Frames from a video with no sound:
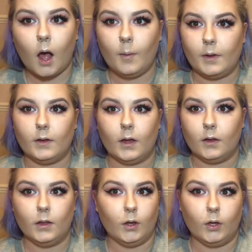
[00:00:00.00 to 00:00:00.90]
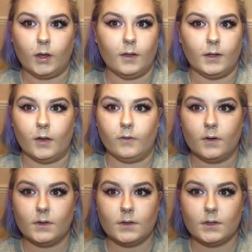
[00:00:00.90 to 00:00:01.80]
I mean, look at the
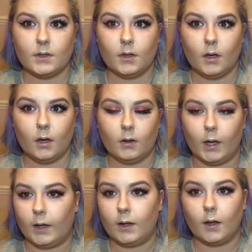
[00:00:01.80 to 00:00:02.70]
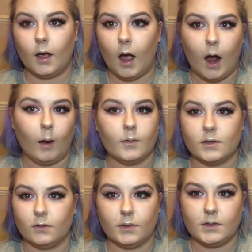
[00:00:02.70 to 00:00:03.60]
difference. Like,
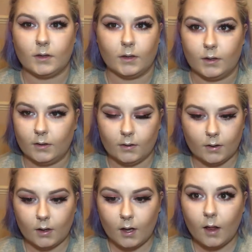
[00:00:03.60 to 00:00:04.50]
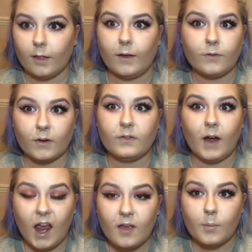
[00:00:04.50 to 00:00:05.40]
absolutely stunning. Like, for
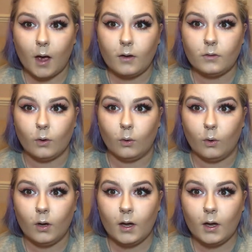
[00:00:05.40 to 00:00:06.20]
£5 though.